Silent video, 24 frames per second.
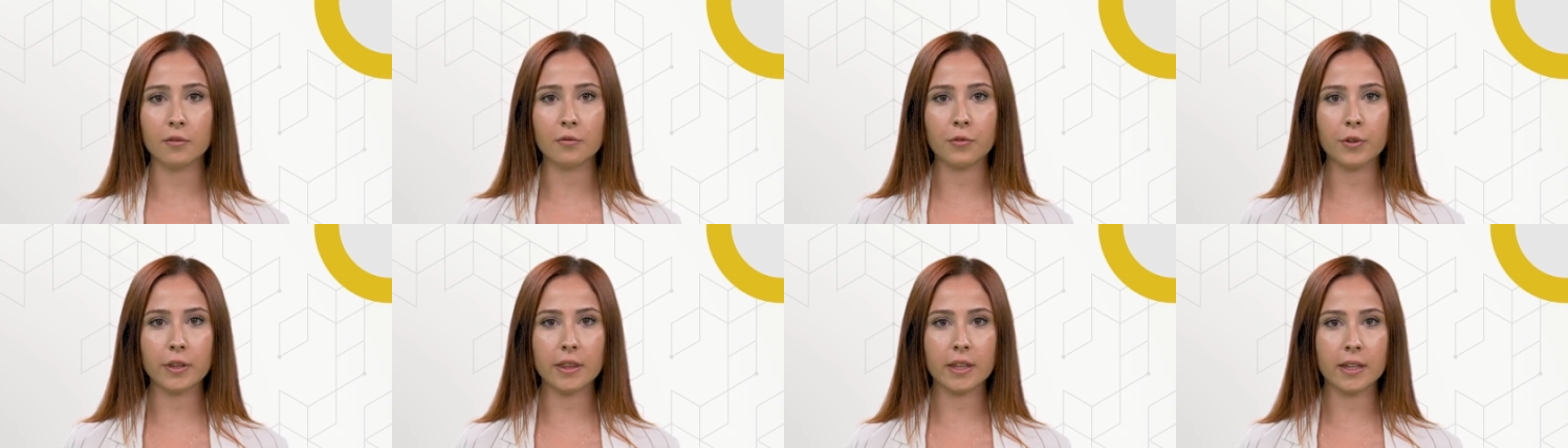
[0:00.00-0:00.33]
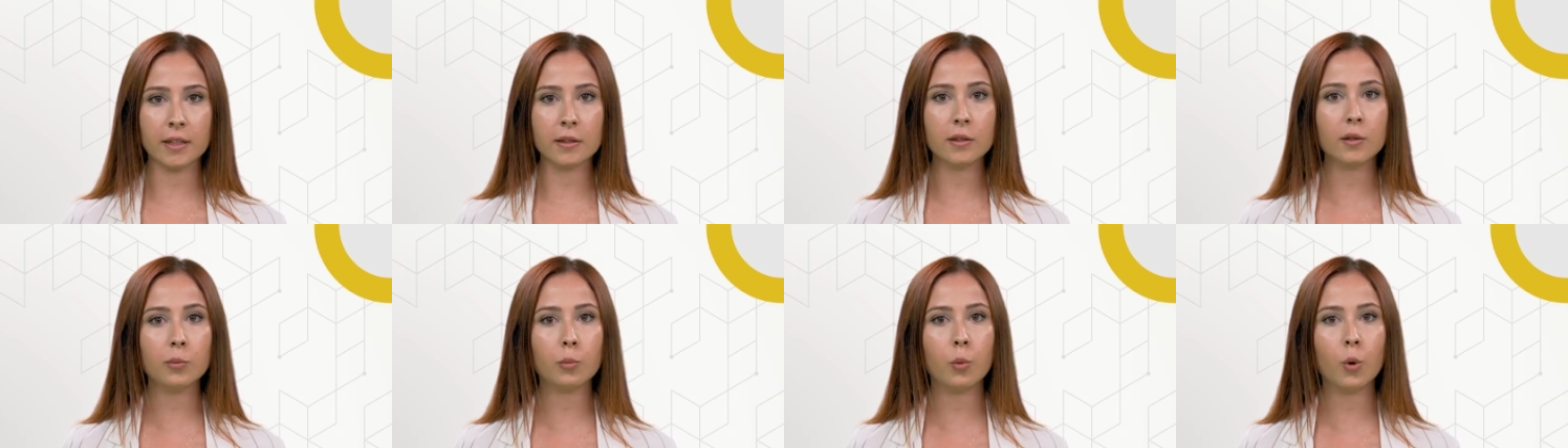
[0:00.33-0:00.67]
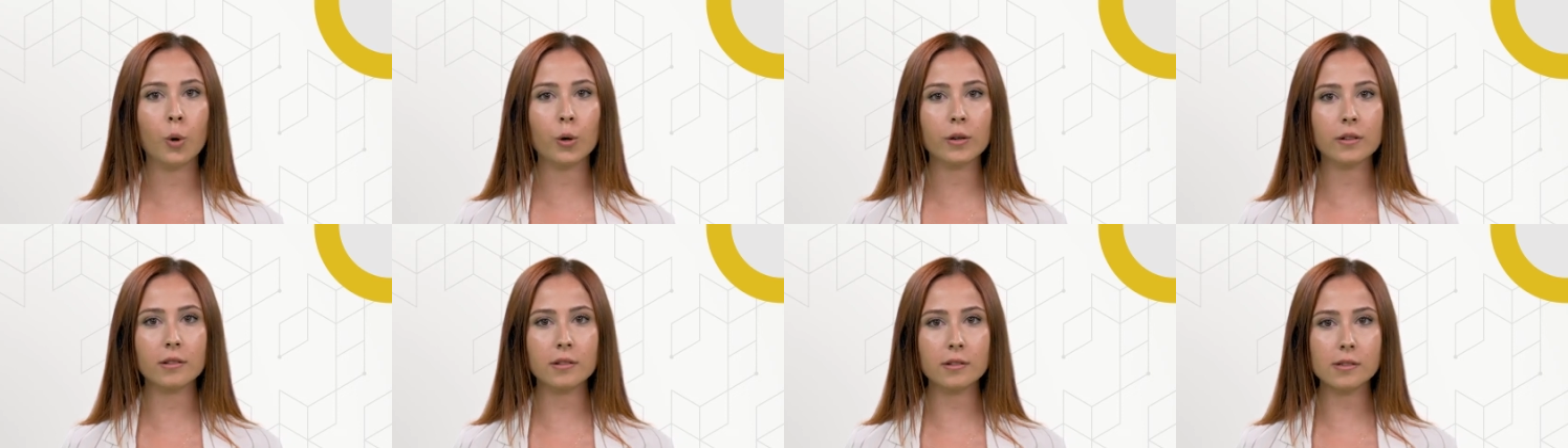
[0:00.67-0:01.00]
within the
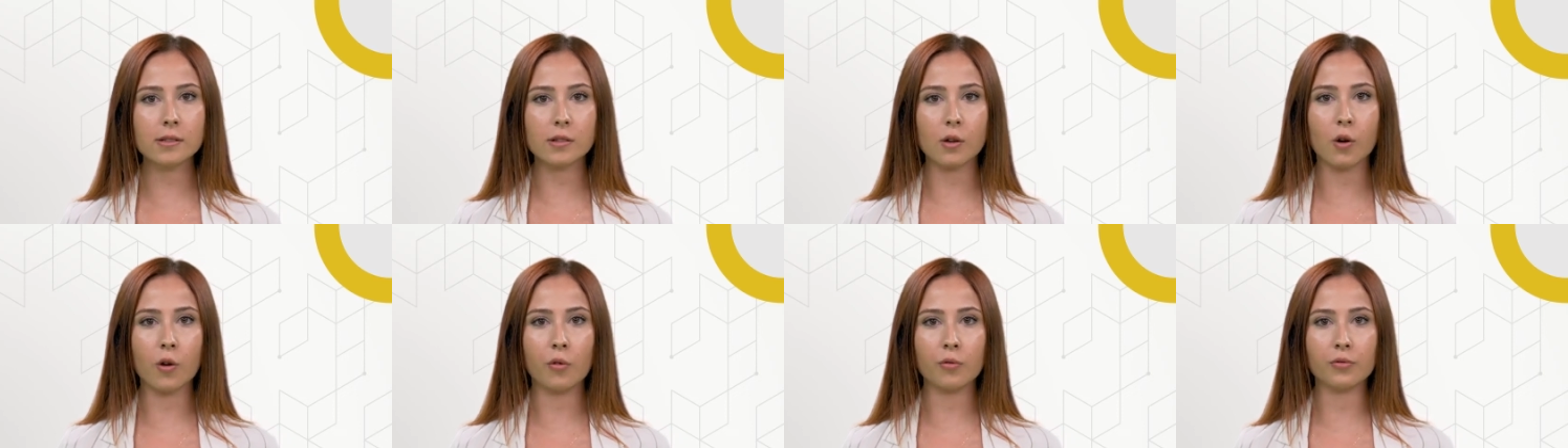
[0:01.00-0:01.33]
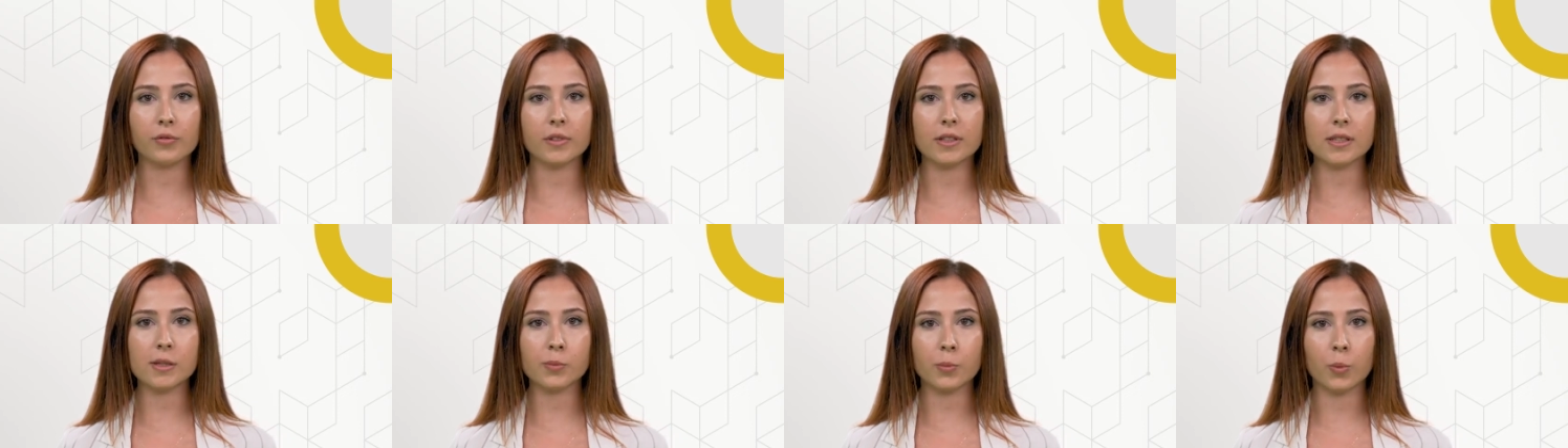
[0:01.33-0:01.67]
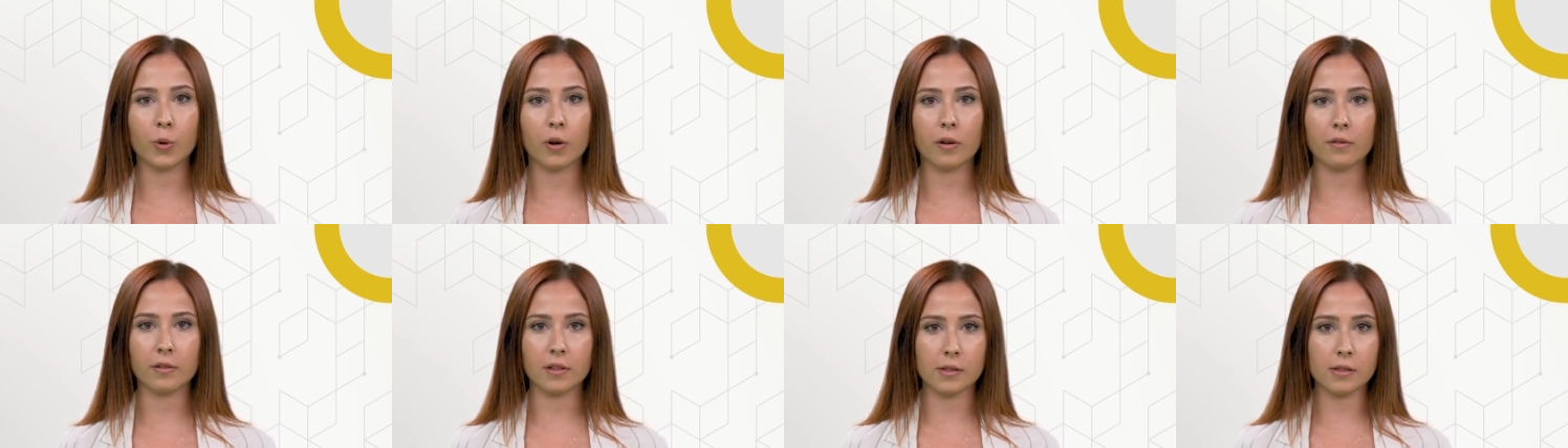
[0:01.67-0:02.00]
borders of this
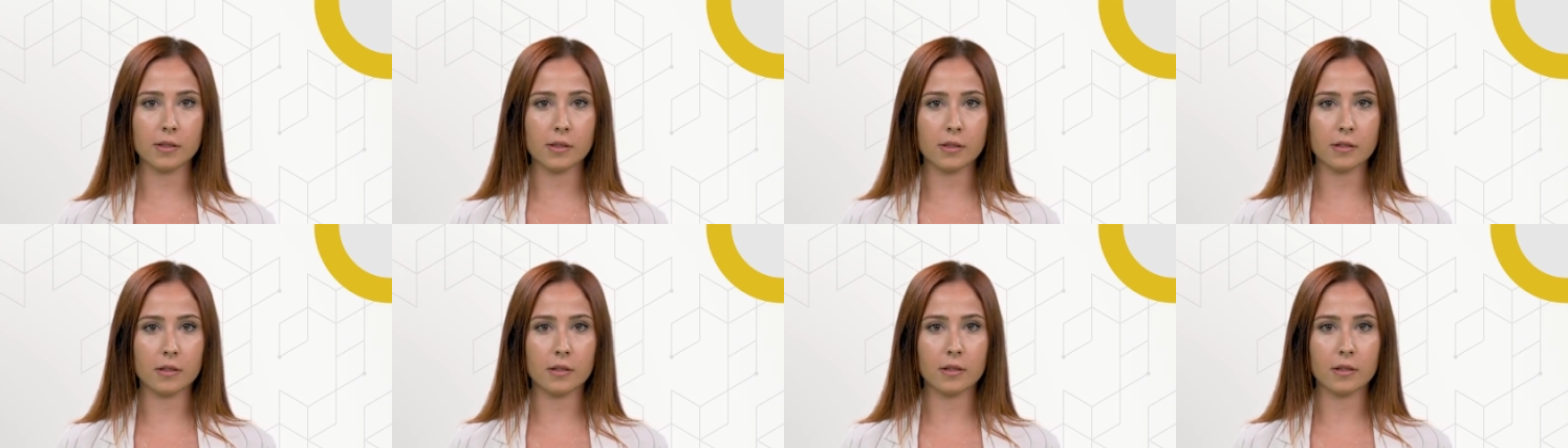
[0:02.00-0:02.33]
province.